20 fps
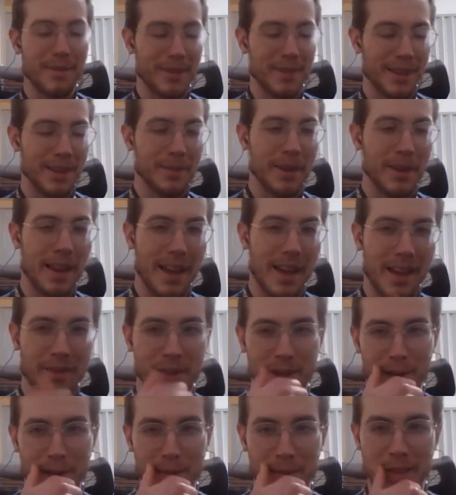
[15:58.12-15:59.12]
yeah, yeah.
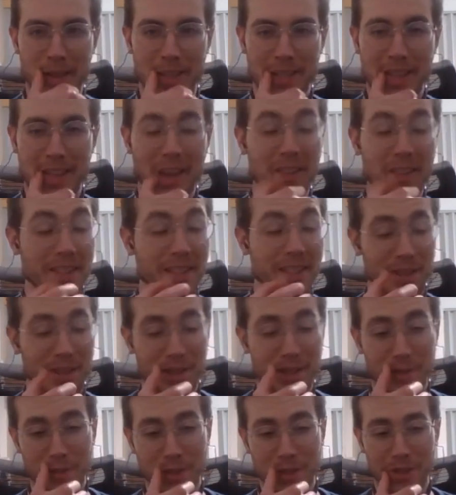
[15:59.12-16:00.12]
I've heard about this. I
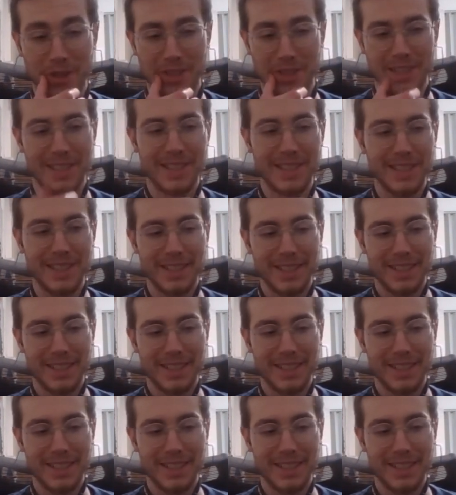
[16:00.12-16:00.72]
haven't seen the clip though.